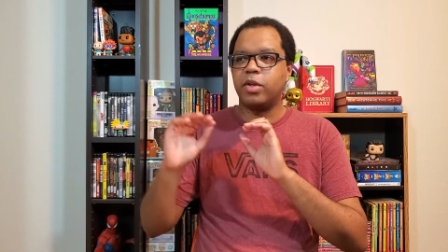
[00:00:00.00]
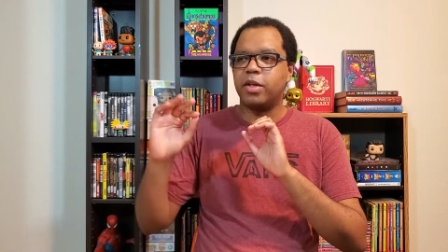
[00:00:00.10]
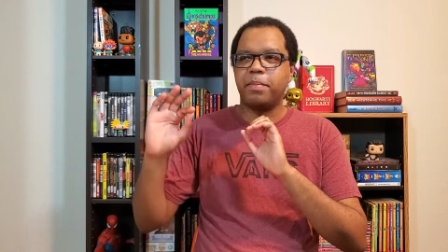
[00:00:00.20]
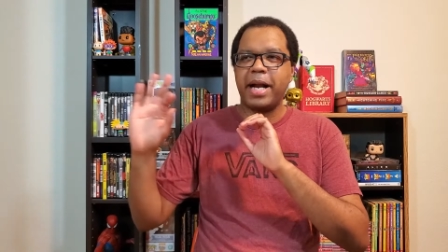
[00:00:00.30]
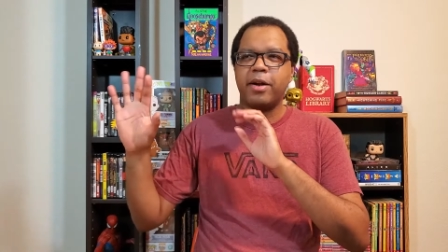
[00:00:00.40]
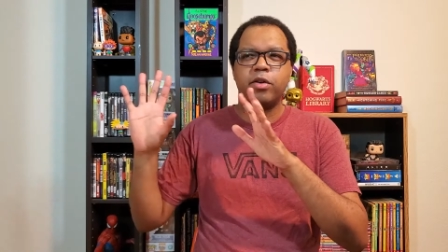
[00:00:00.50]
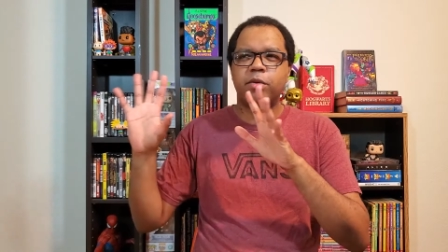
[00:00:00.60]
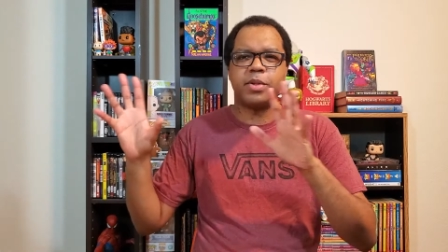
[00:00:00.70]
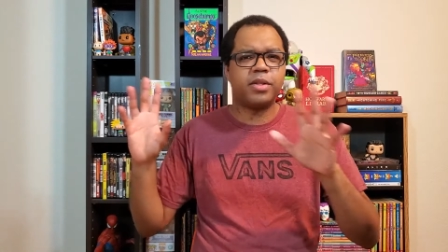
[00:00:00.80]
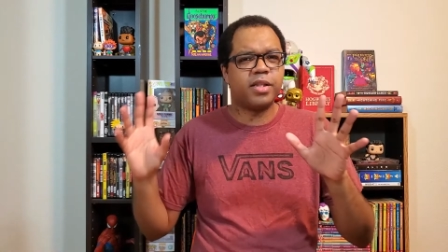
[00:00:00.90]
the
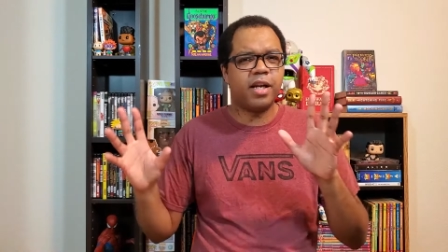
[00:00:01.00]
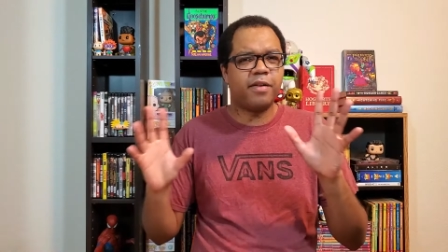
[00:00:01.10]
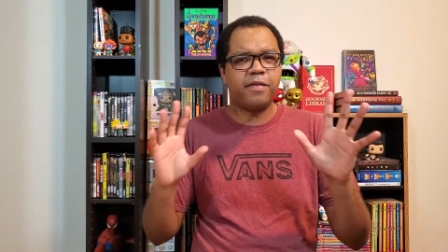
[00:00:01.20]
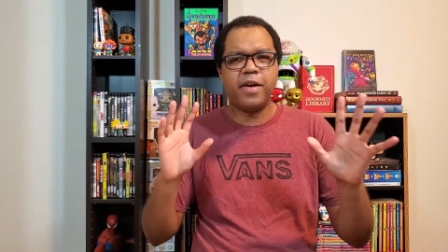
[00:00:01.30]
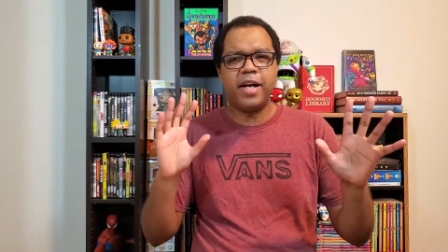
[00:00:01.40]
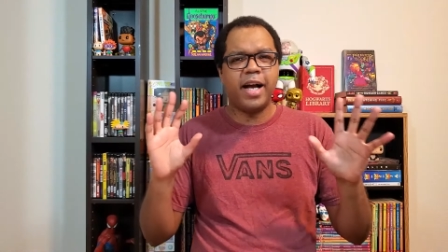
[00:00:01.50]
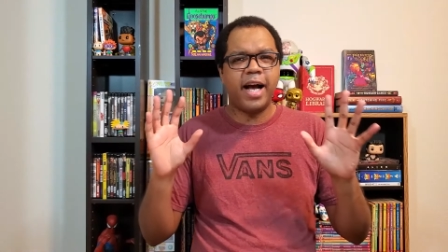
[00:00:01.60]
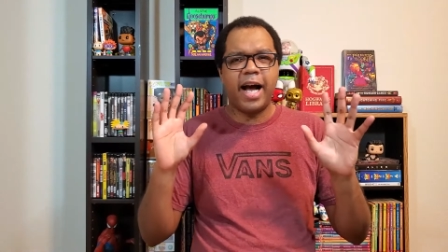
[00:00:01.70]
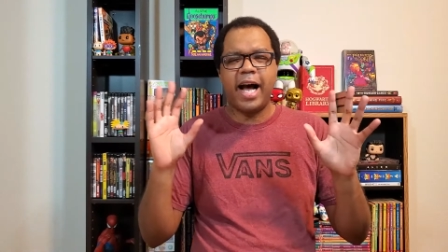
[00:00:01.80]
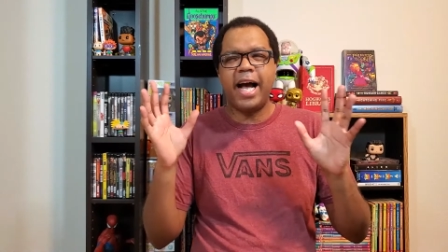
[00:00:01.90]
paranormal stuff.
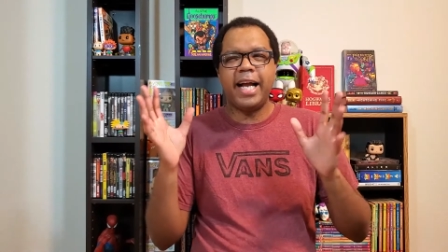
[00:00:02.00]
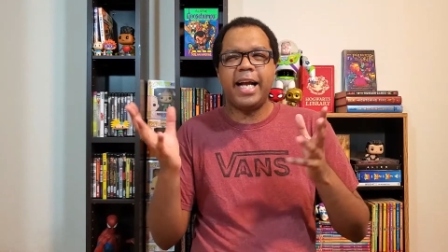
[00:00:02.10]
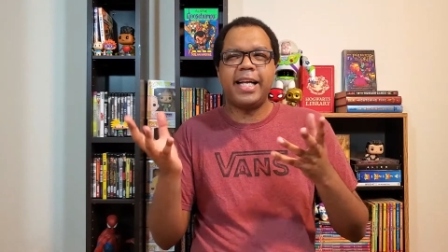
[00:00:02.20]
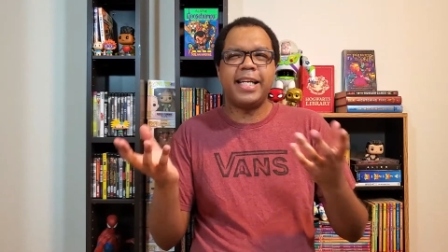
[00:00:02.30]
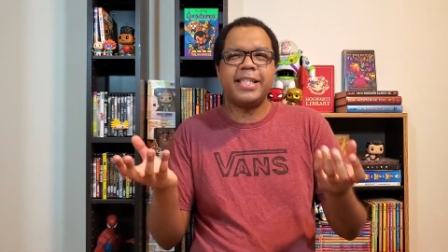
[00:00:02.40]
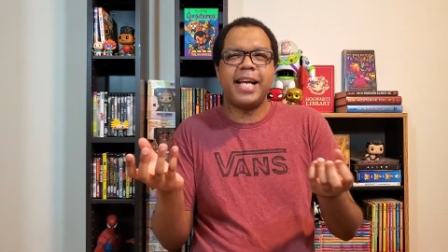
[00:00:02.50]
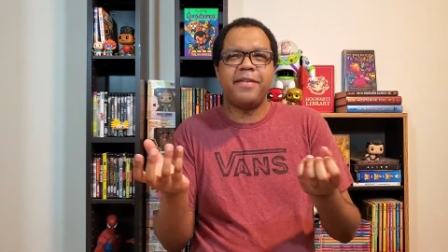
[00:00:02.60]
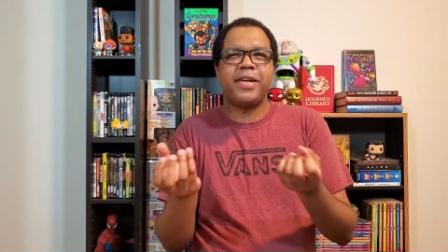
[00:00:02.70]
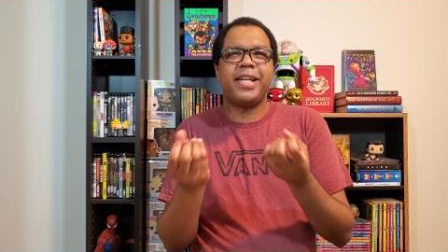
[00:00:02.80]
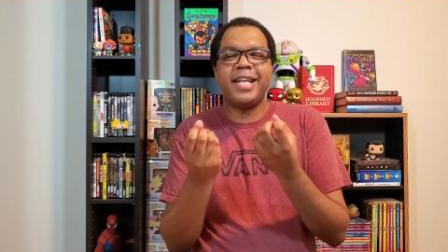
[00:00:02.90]
I guess I
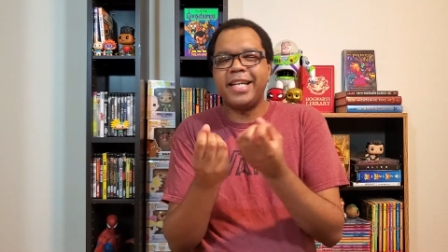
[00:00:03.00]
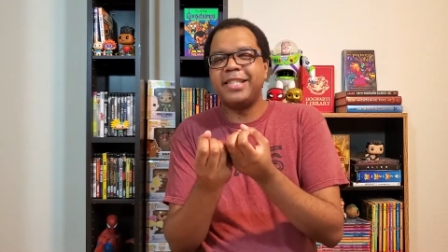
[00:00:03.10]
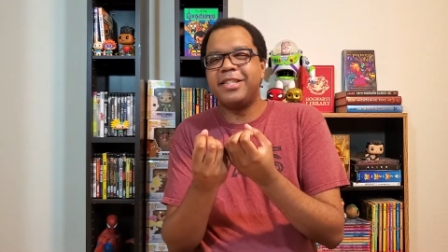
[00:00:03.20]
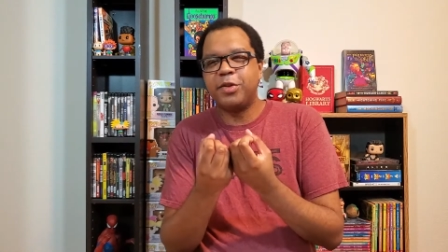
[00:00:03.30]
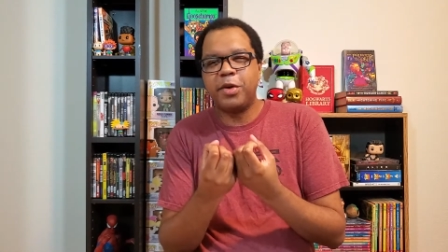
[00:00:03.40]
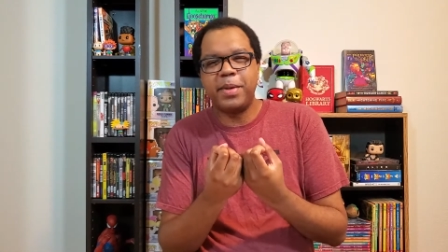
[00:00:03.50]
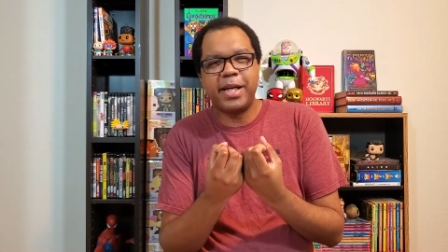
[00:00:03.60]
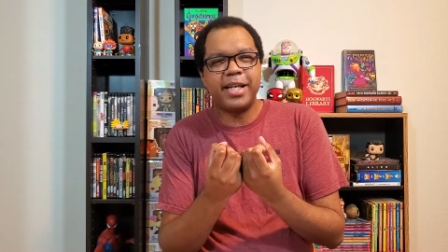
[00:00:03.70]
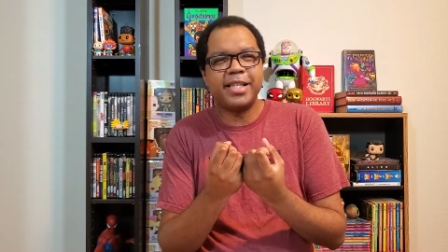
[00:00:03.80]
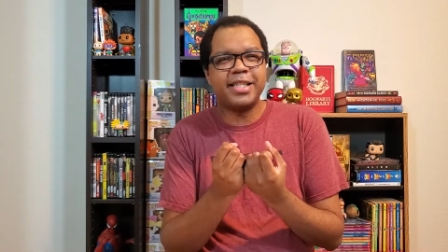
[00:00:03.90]
have a connection to it
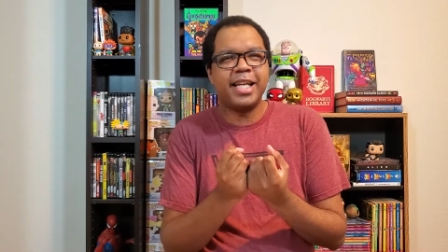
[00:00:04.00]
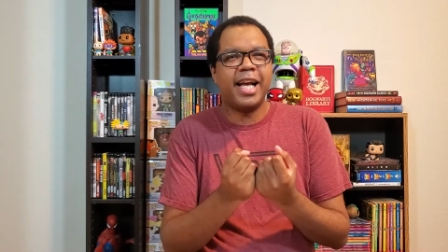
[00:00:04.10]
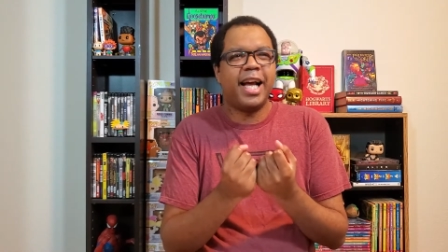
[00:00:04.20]
because,